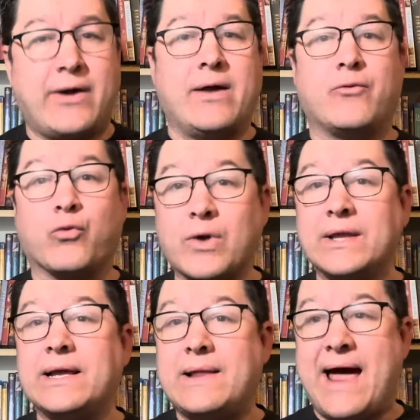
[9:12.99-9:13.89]
And I'm
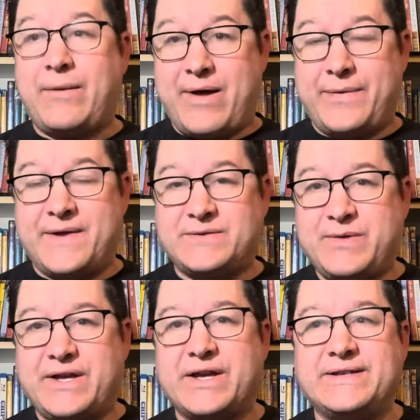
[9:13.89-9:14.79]
really glad about this
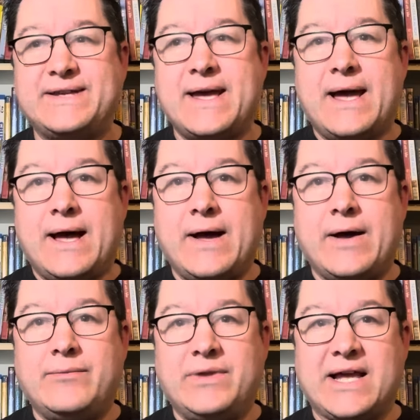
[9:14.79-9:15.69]
because,
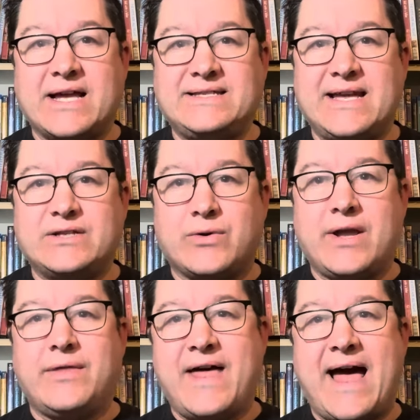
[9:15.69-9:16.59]
like I said
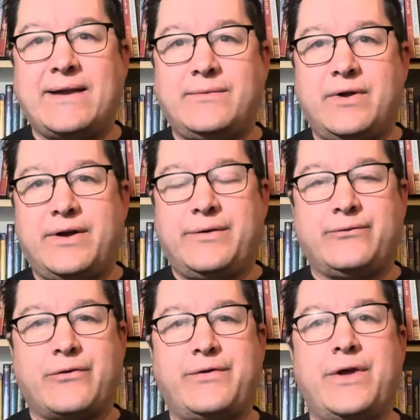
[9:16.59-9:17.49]
during that
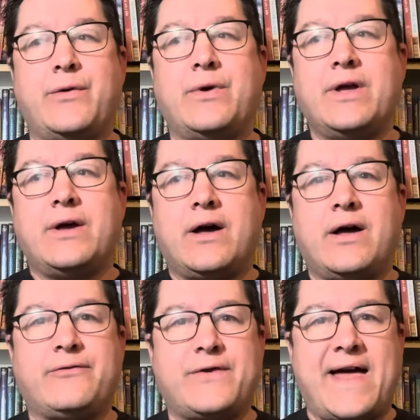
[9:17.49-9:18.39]
review
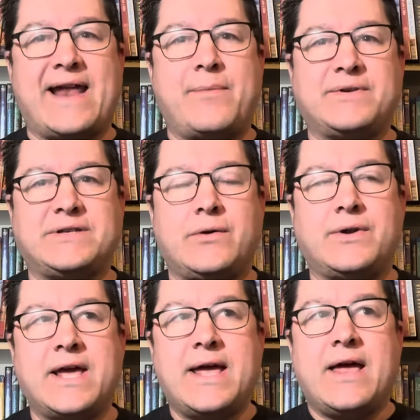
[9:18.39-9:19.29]
for that episode,